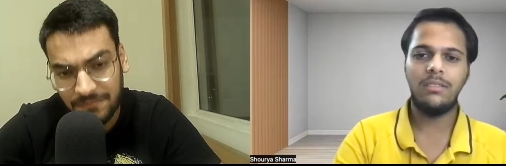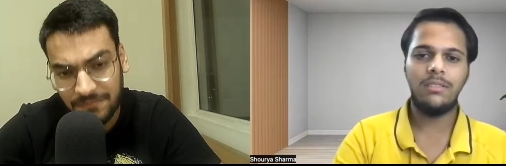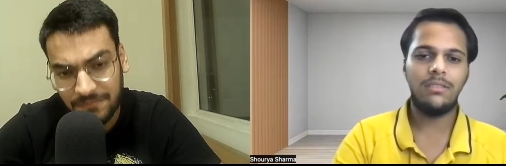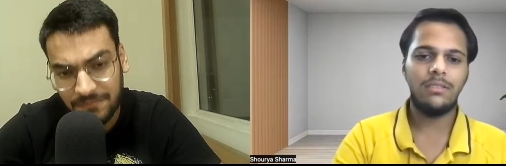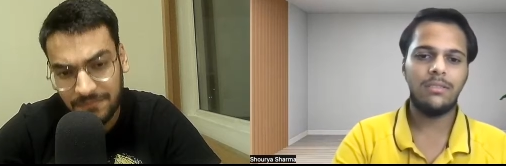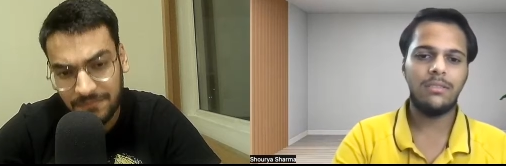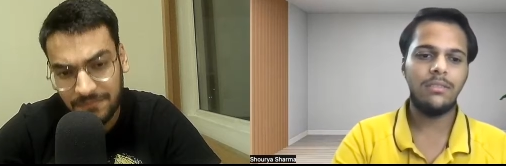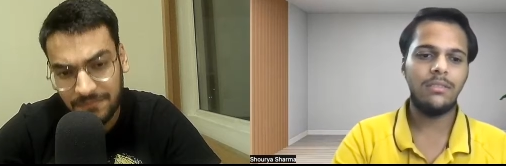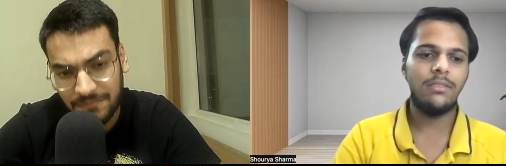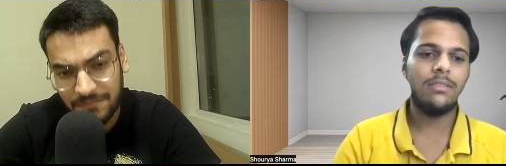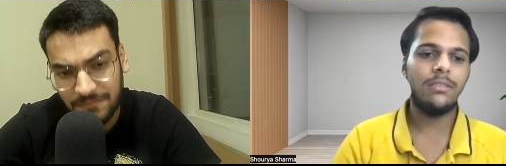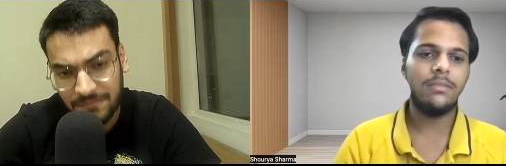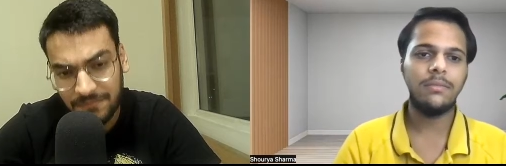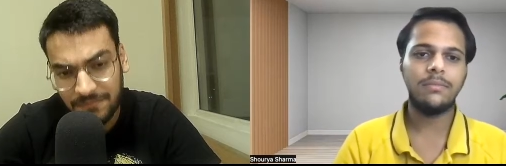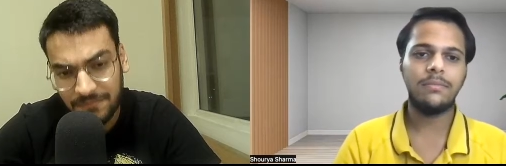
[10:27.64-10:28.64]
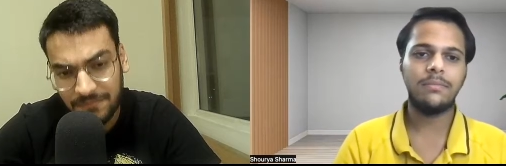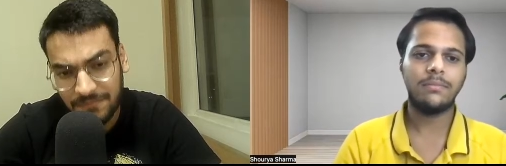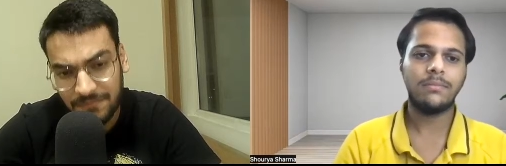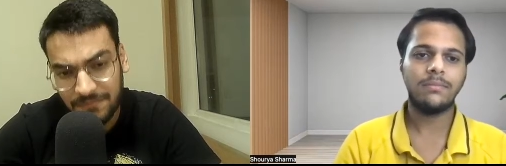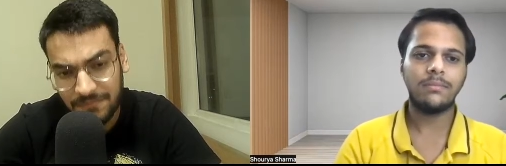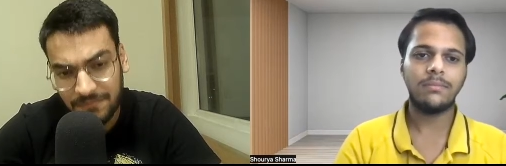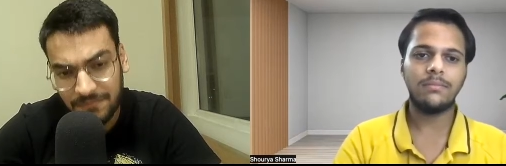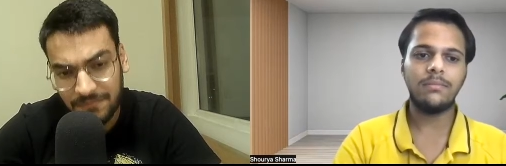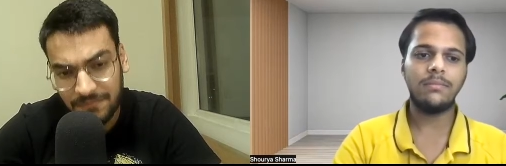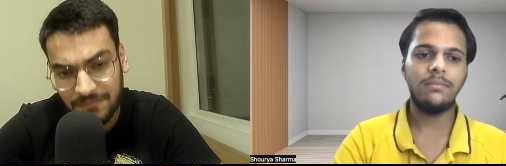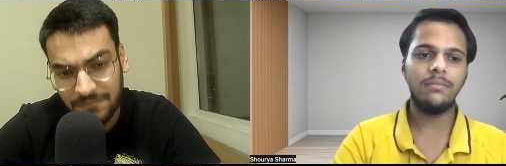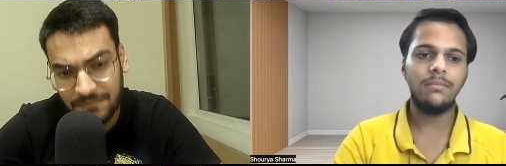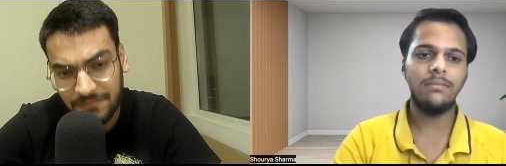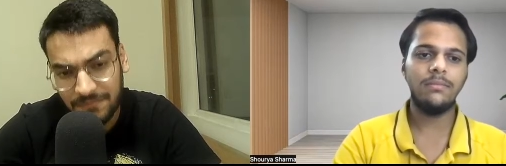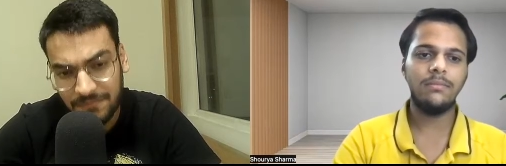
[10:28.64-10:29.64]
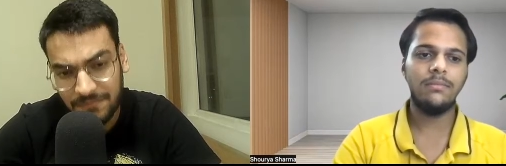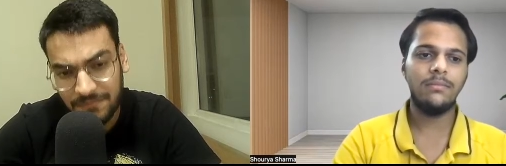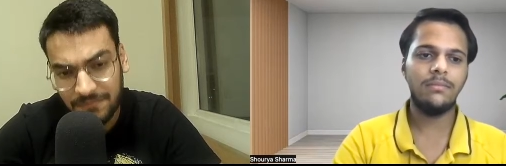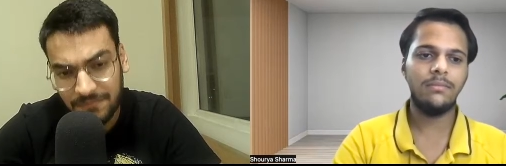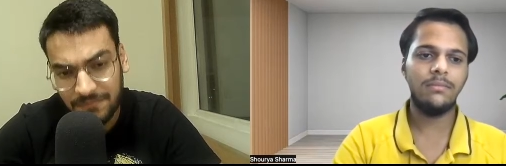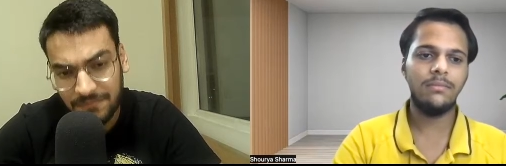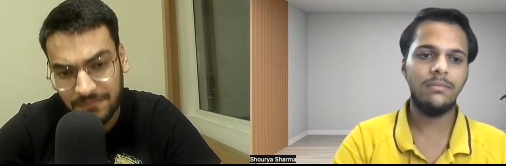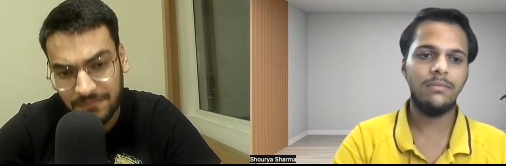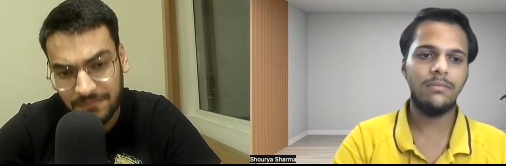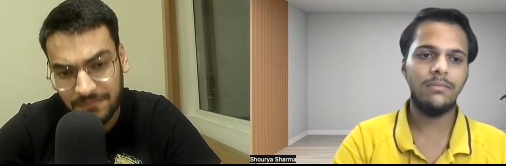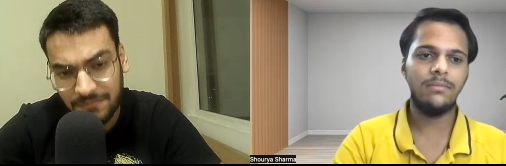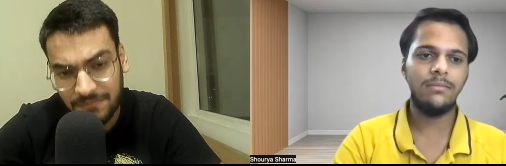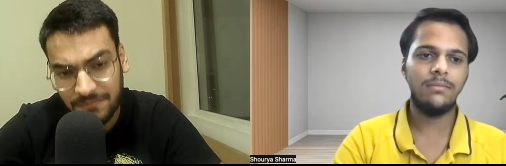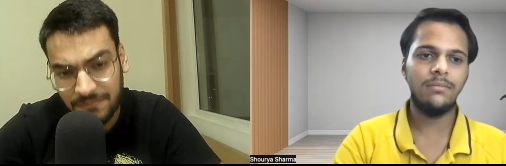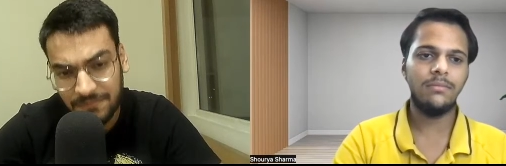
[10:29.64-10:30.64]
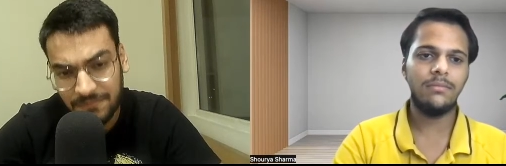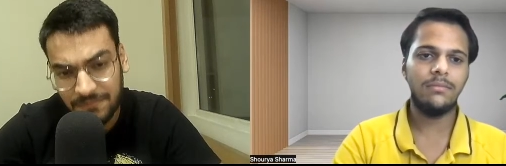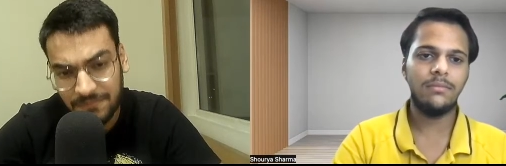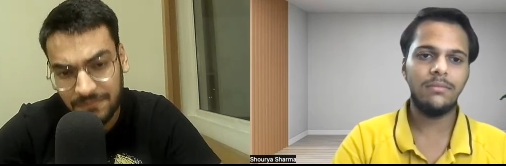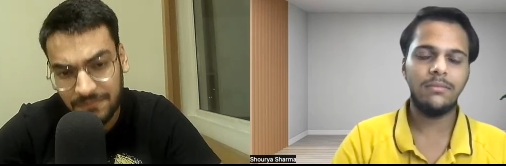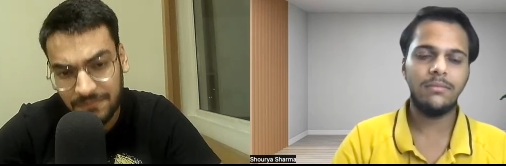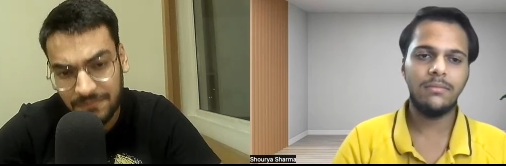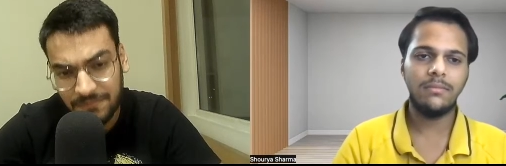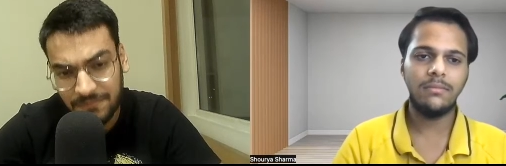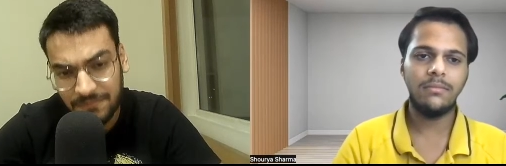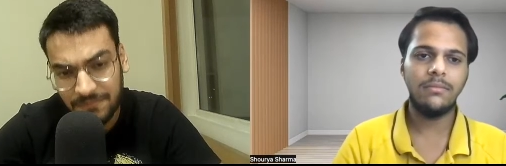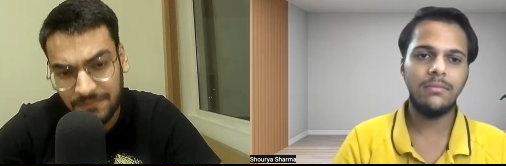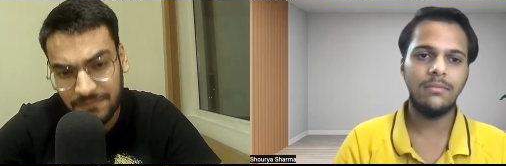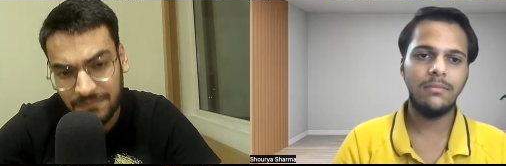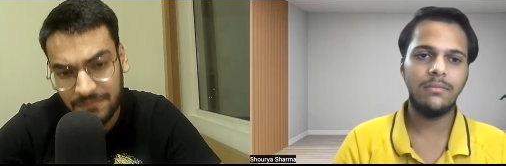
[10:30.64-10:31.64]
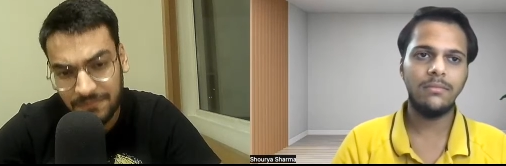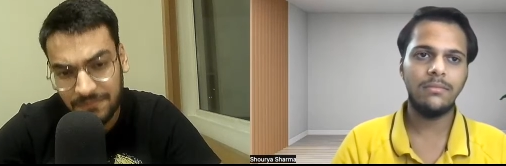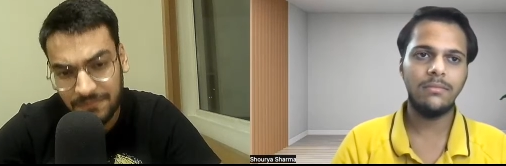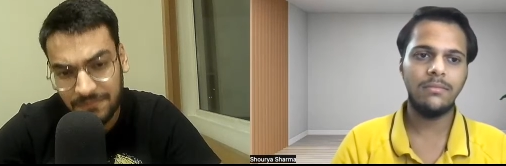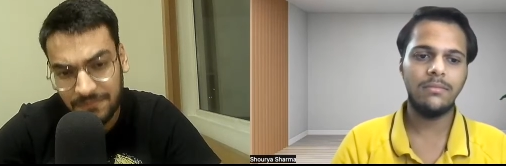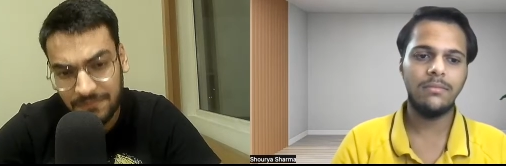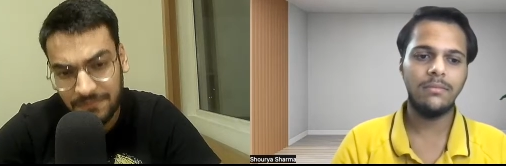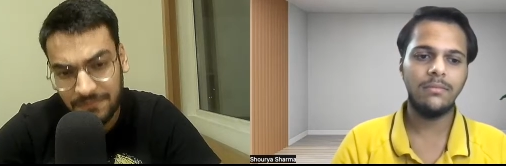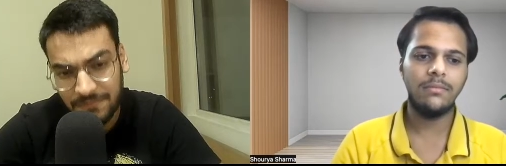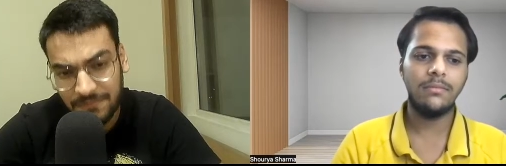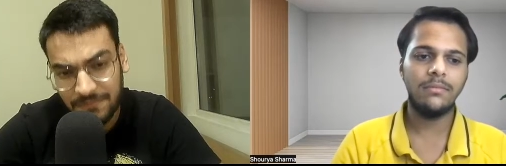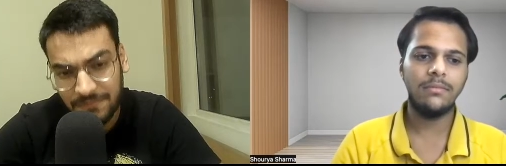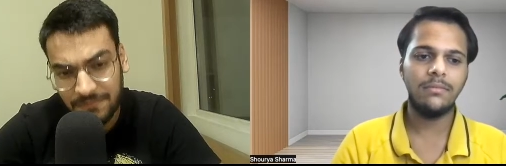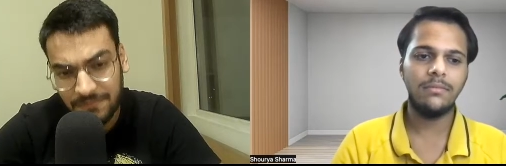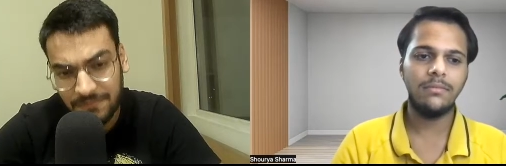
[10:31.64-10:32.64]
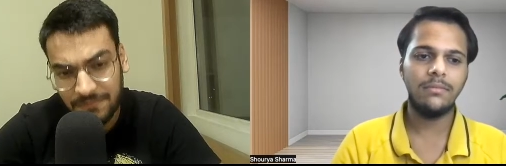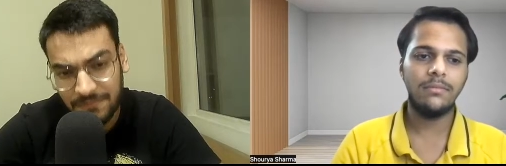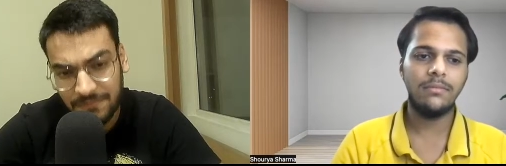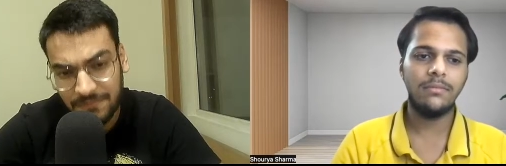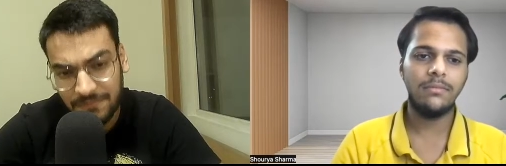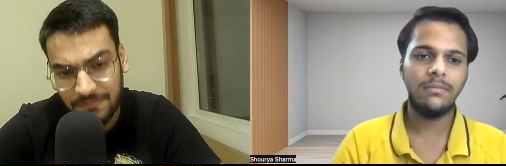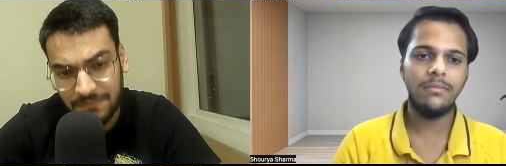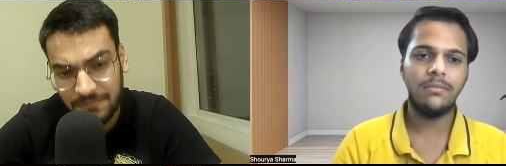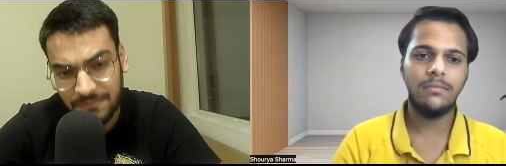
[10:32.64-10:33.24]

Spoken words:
(silence)